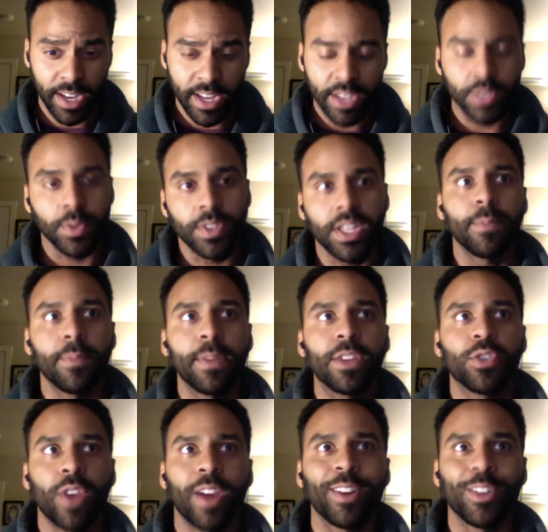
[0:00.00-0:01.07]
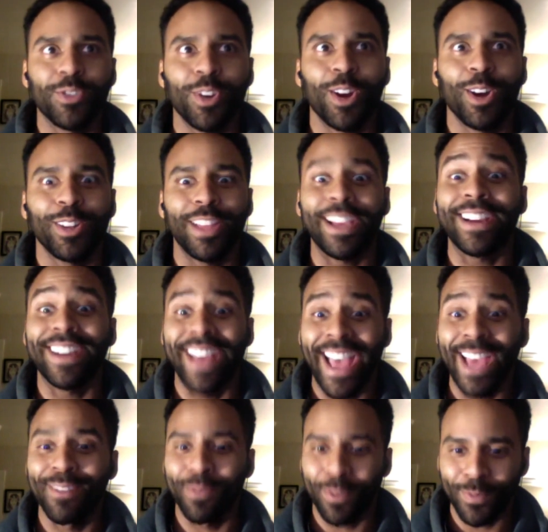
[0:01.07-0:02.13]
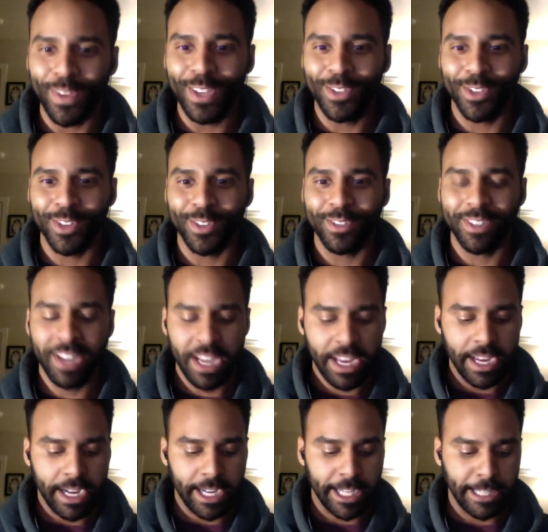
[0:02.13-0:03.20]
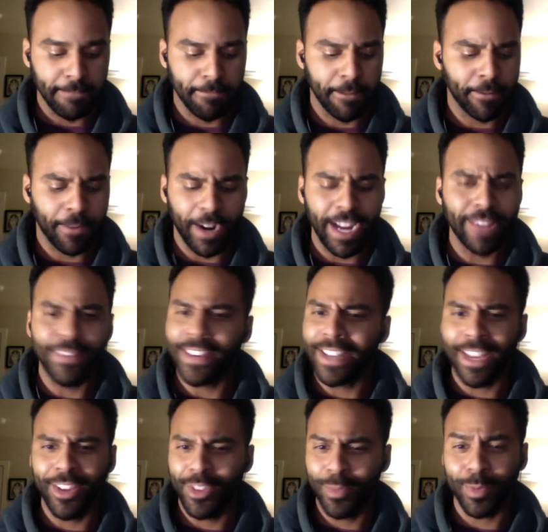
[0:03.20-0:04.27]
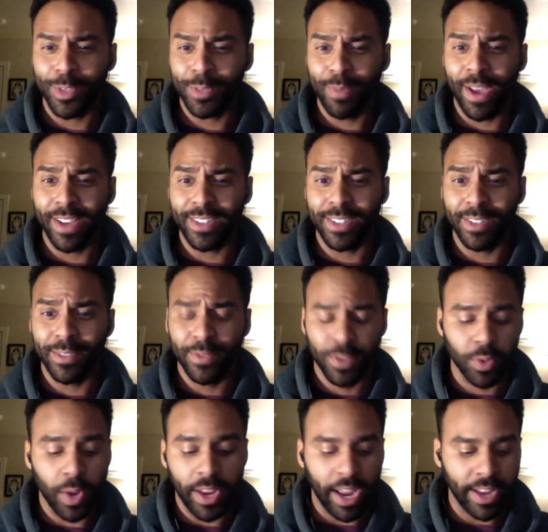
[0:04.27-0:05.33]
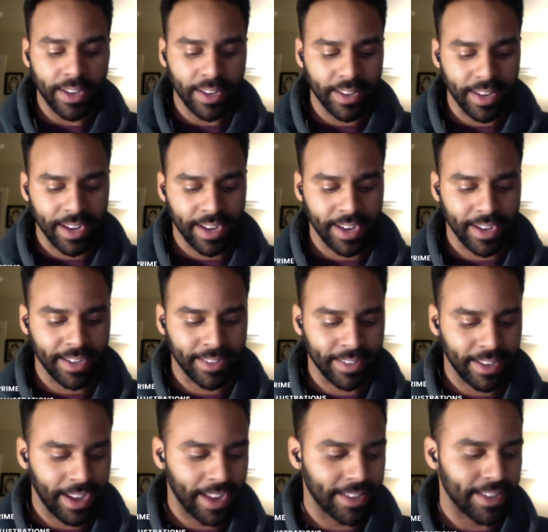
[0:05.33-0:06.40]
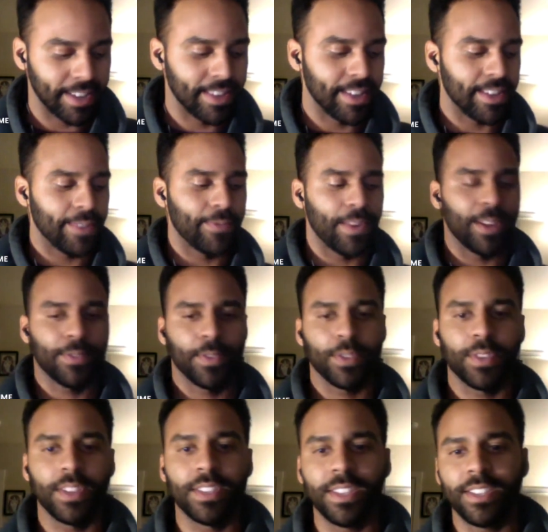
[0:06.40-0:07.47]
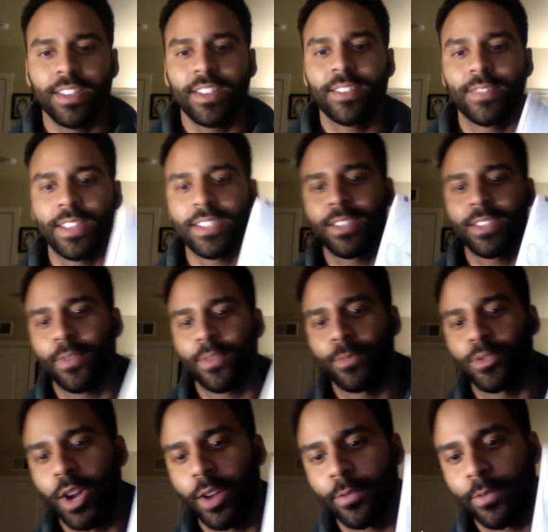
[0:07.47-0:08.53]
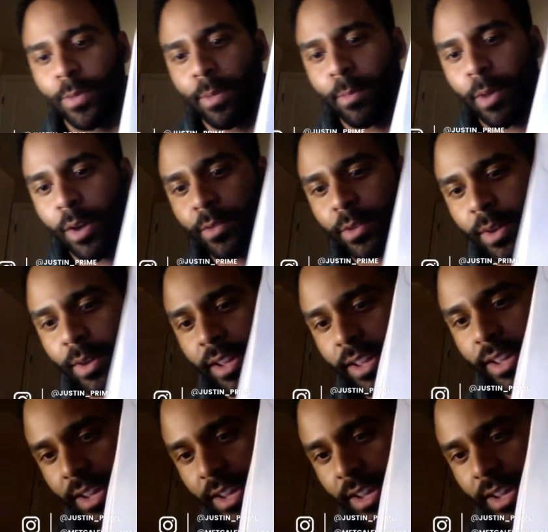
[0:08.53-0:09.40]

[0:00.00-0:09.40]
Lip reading: So instead of me trying to draw like a head with features, before I even nailed the perspective. So I did the face first. This is from Drawing from the Marvel Way.